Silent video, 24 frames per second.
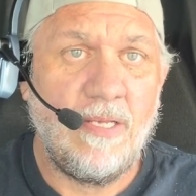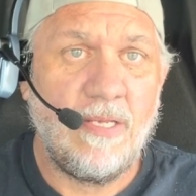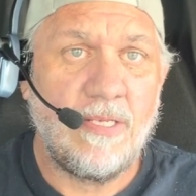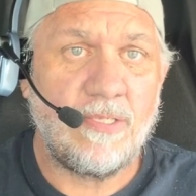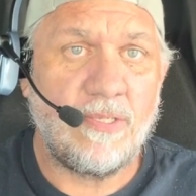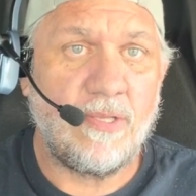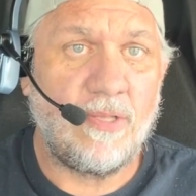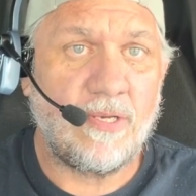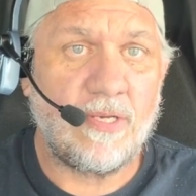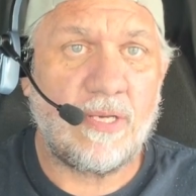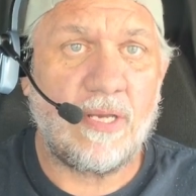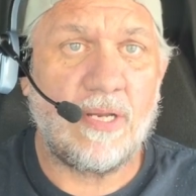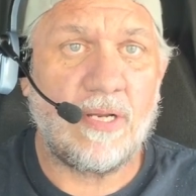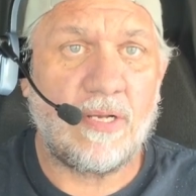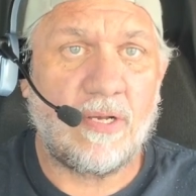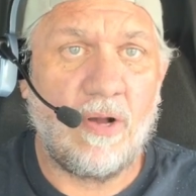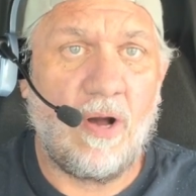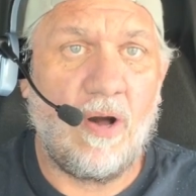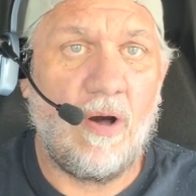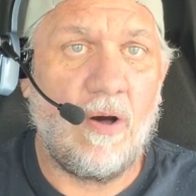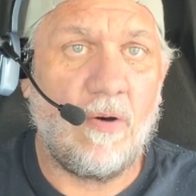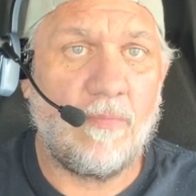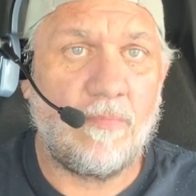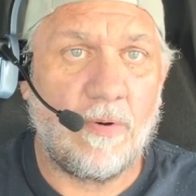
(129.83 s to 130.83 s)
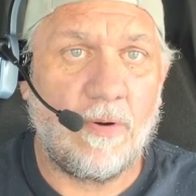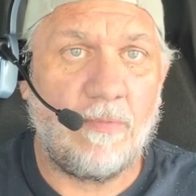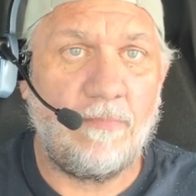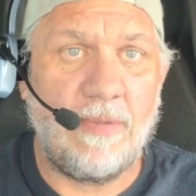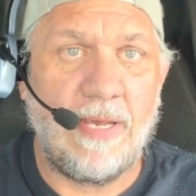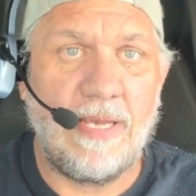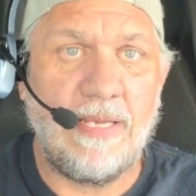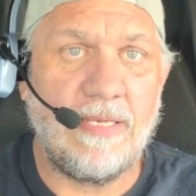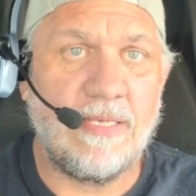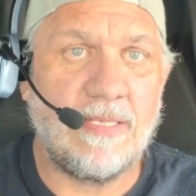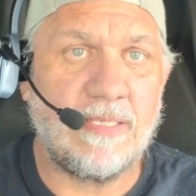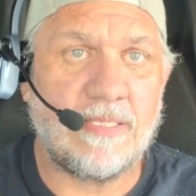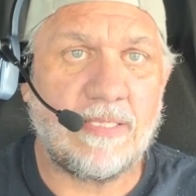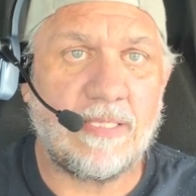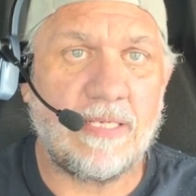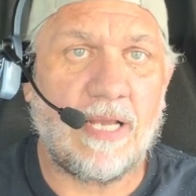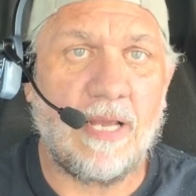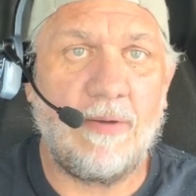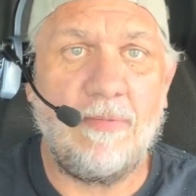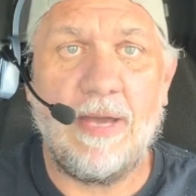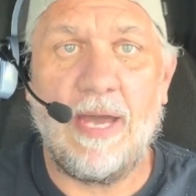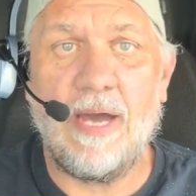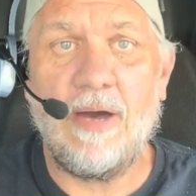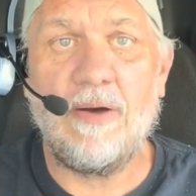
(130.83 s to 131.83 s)
So they're gonna call for maintenance to
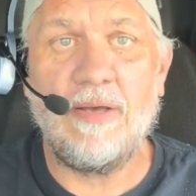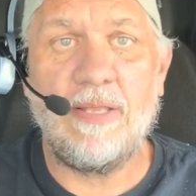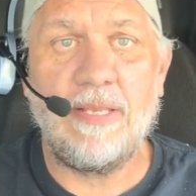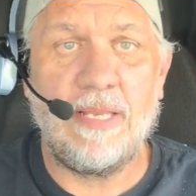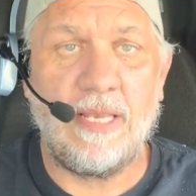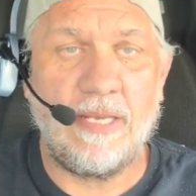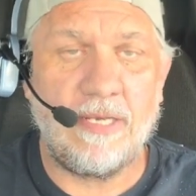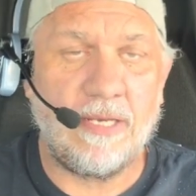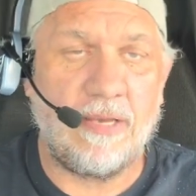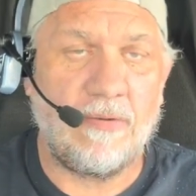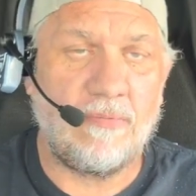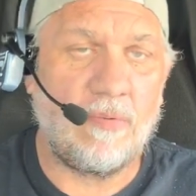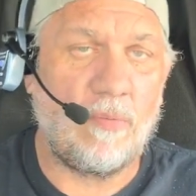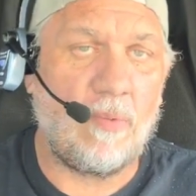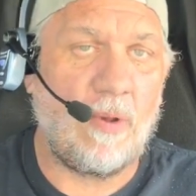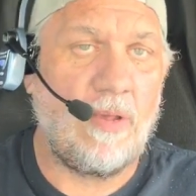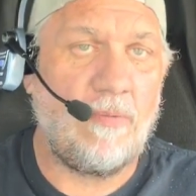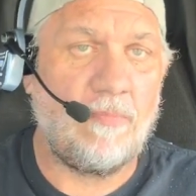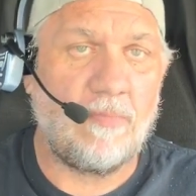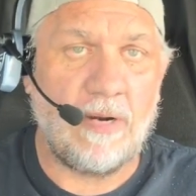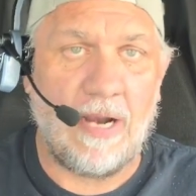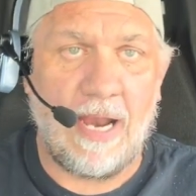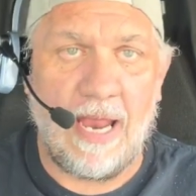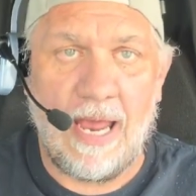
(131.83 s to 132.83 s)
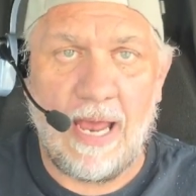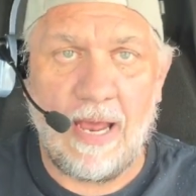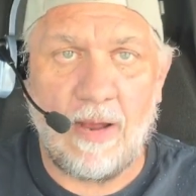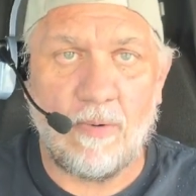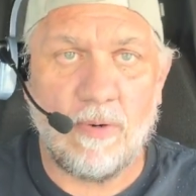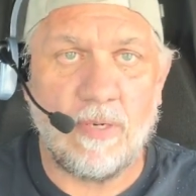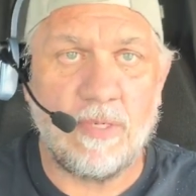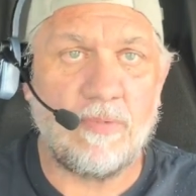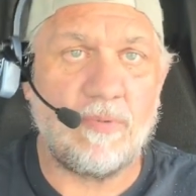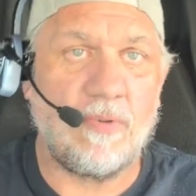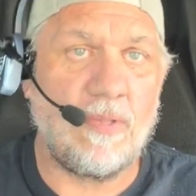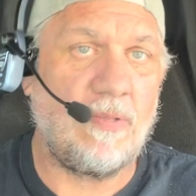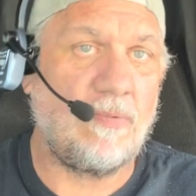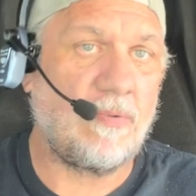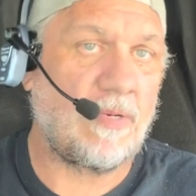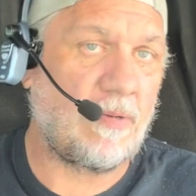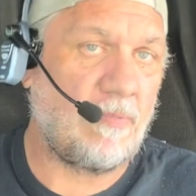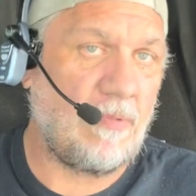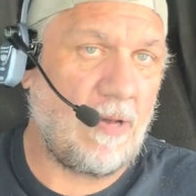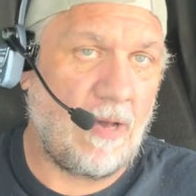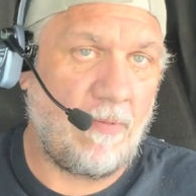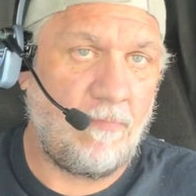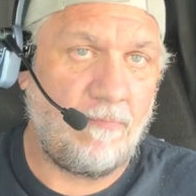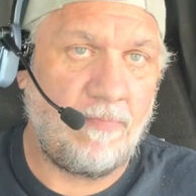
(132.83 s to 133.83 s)
come out, and then you have to wait for hours for them to
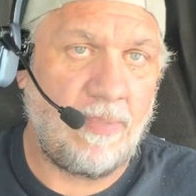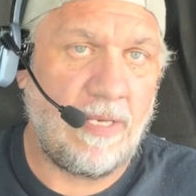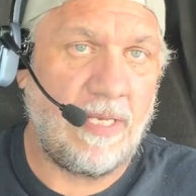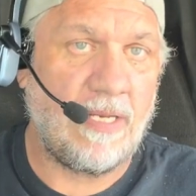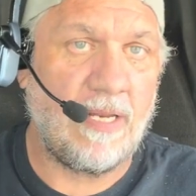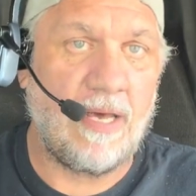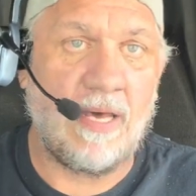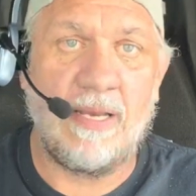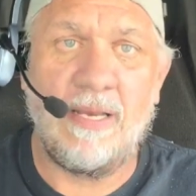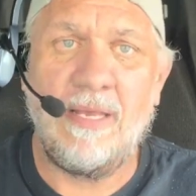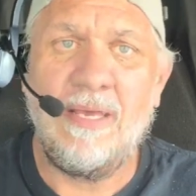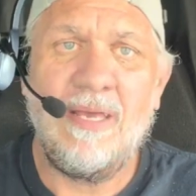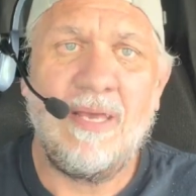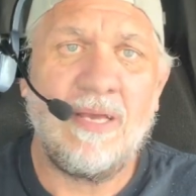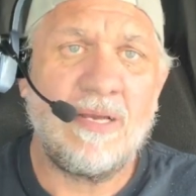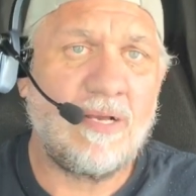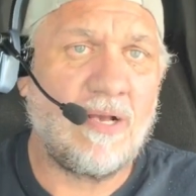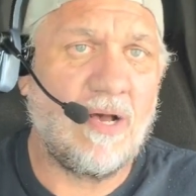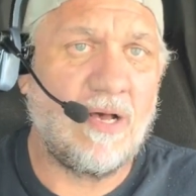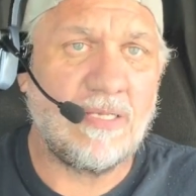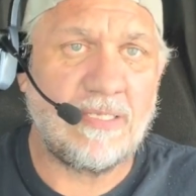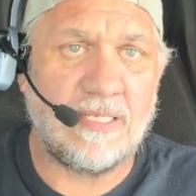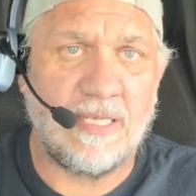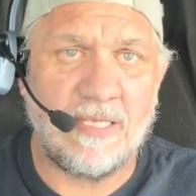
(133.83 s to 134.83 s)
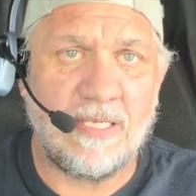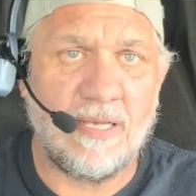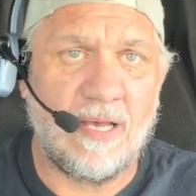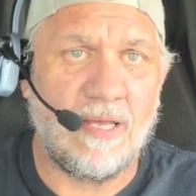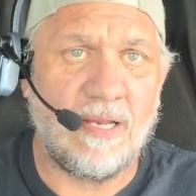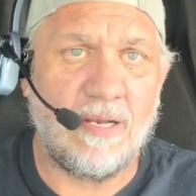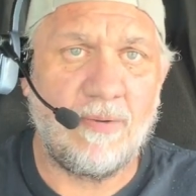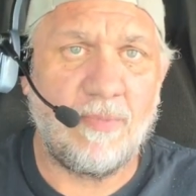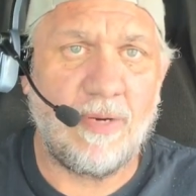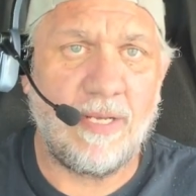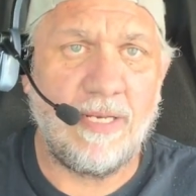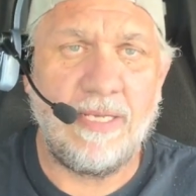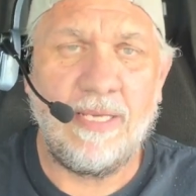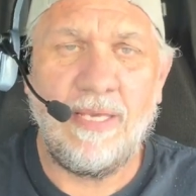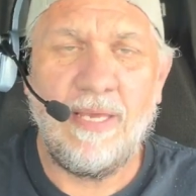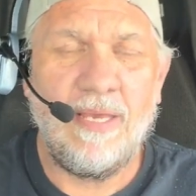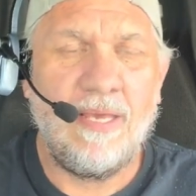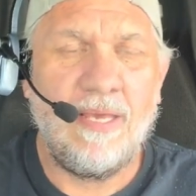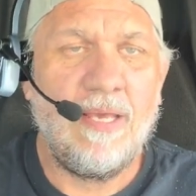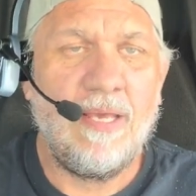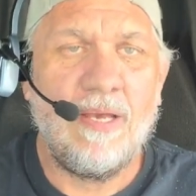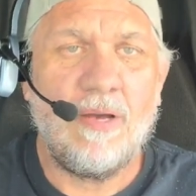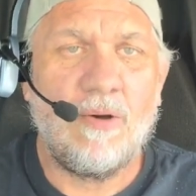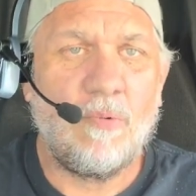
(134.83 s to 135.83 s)
come out and beat on it, cost a ton of money.
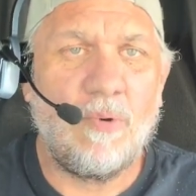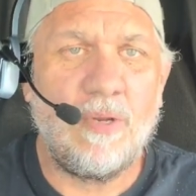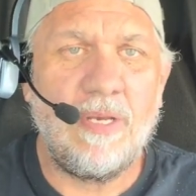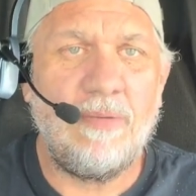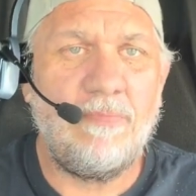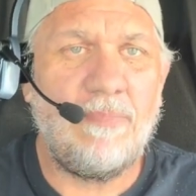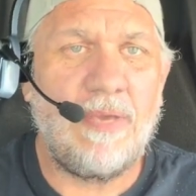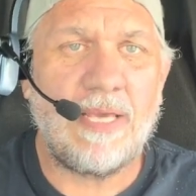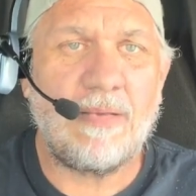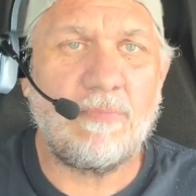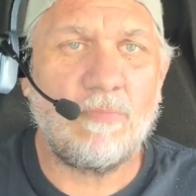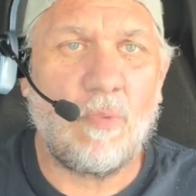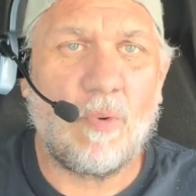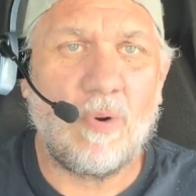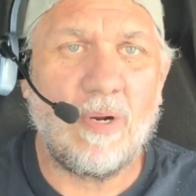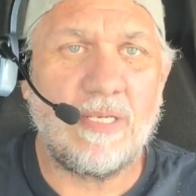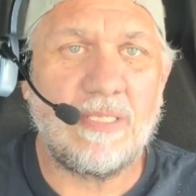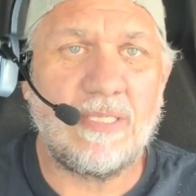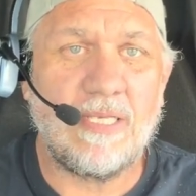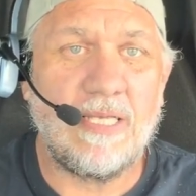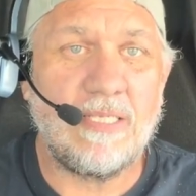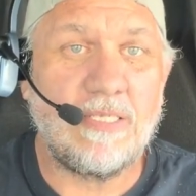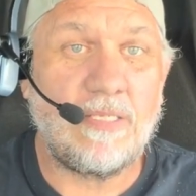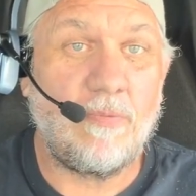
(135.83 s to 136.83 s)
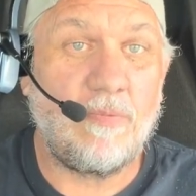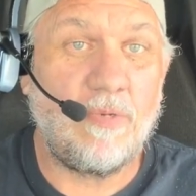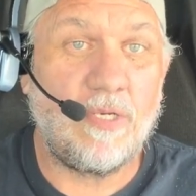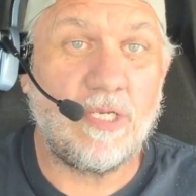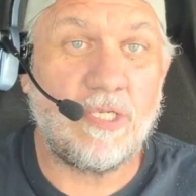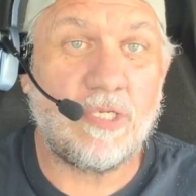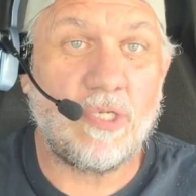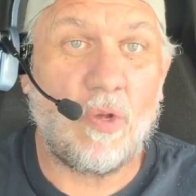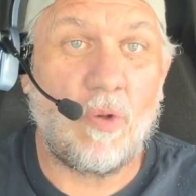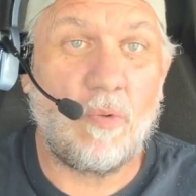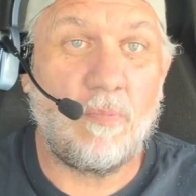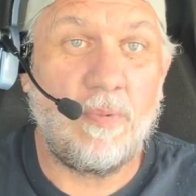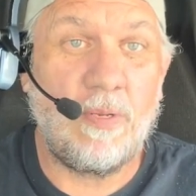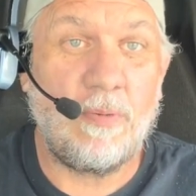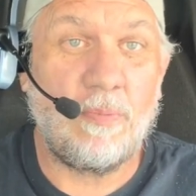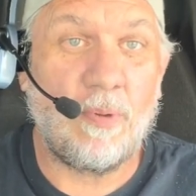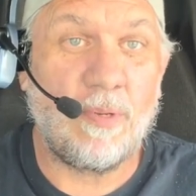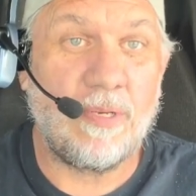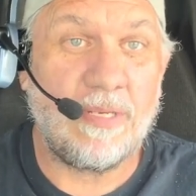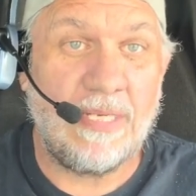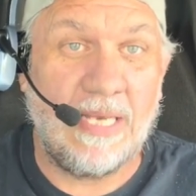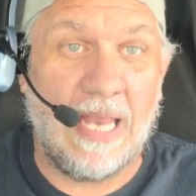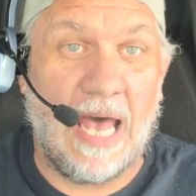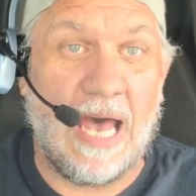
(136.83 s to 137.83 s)
Wouldn't it make more sense if you just told people
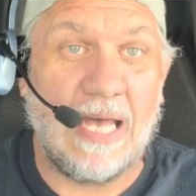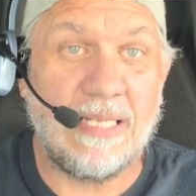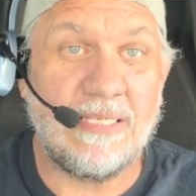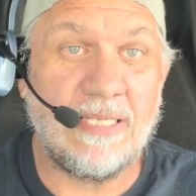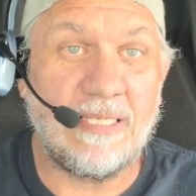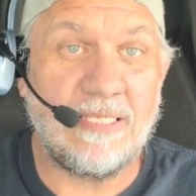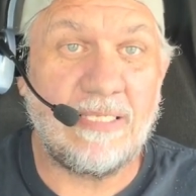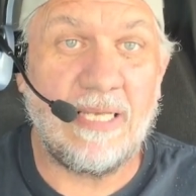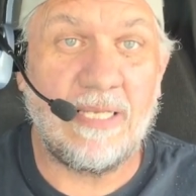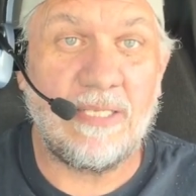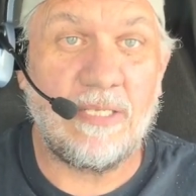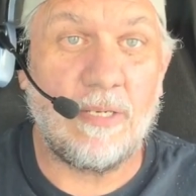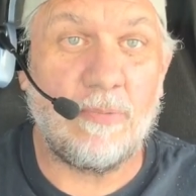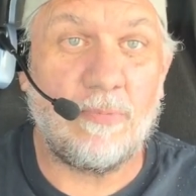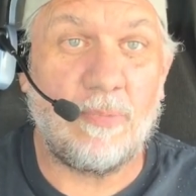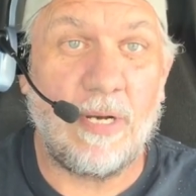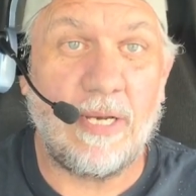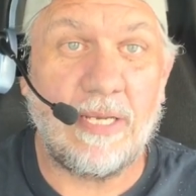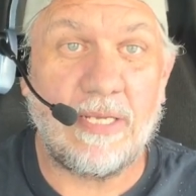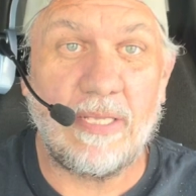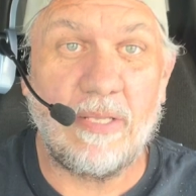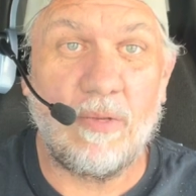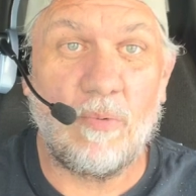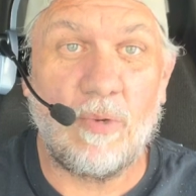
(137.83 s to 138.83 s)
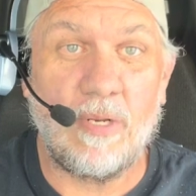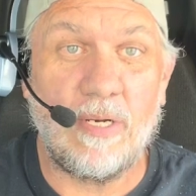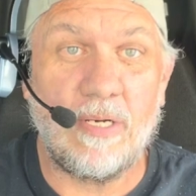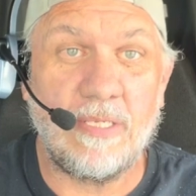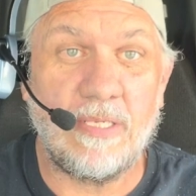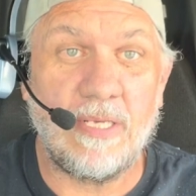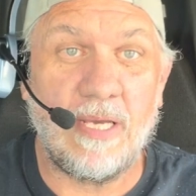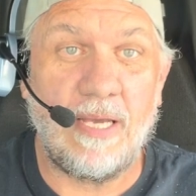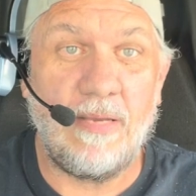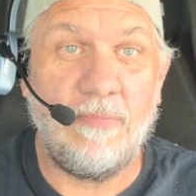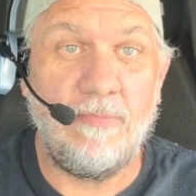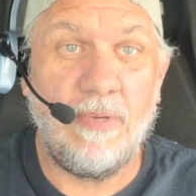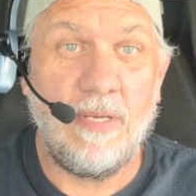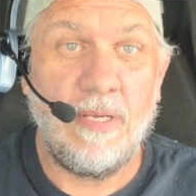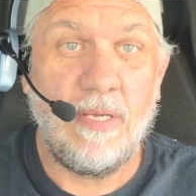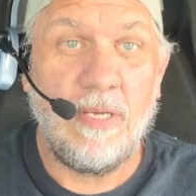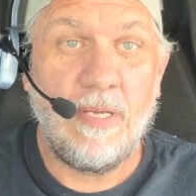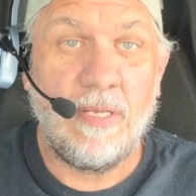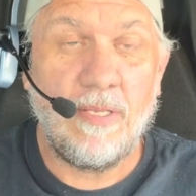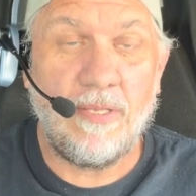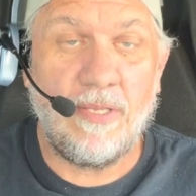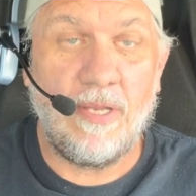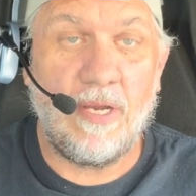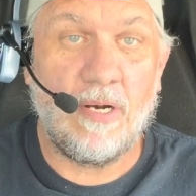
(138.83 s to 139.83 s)
not to set their brake in the wintertime,
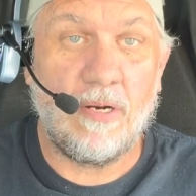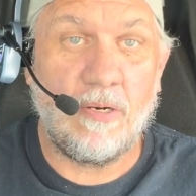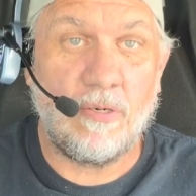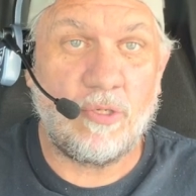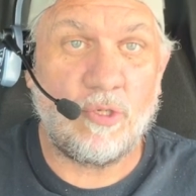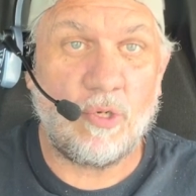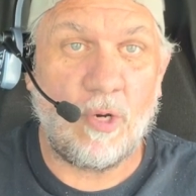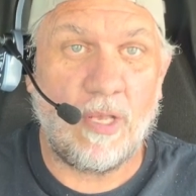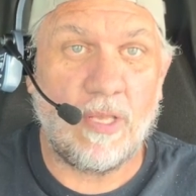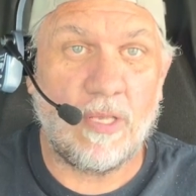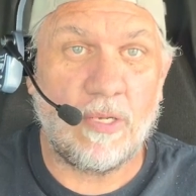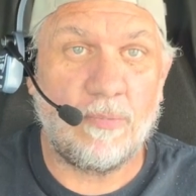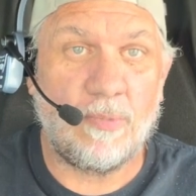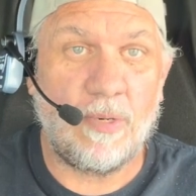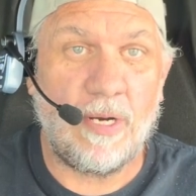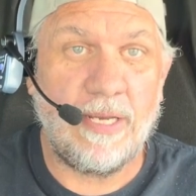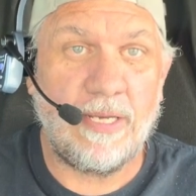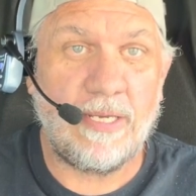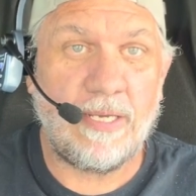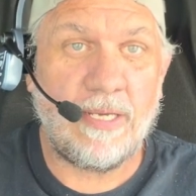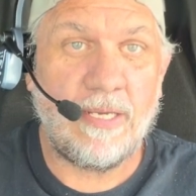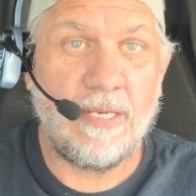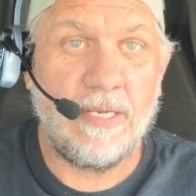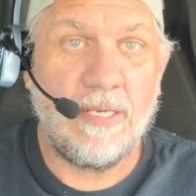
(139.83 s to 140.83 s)
their trailer brake?